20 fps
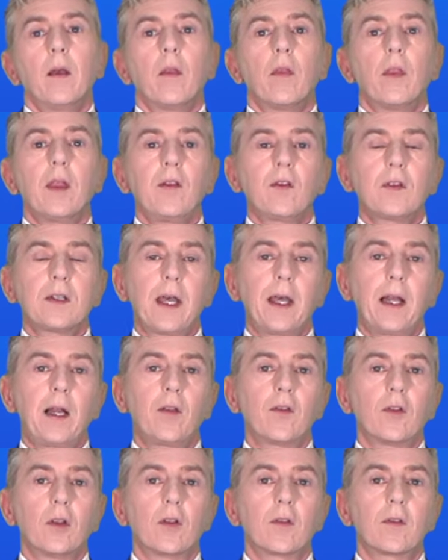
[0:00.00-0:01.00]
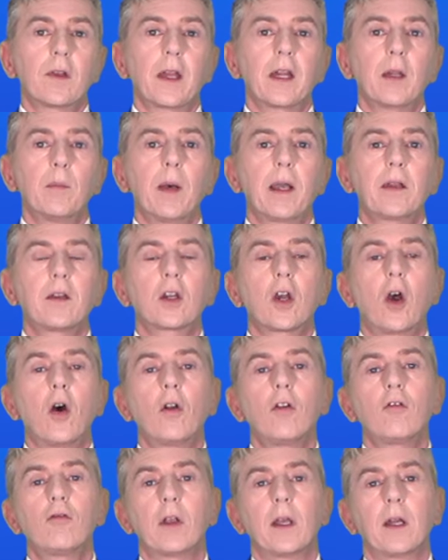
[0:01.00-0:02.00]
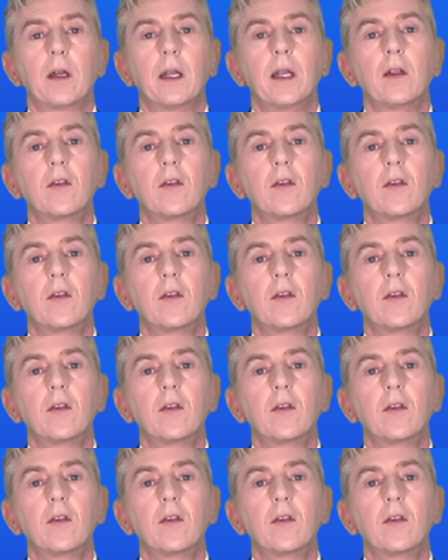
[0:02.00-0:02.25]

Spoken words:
This tells us that the mitochondrion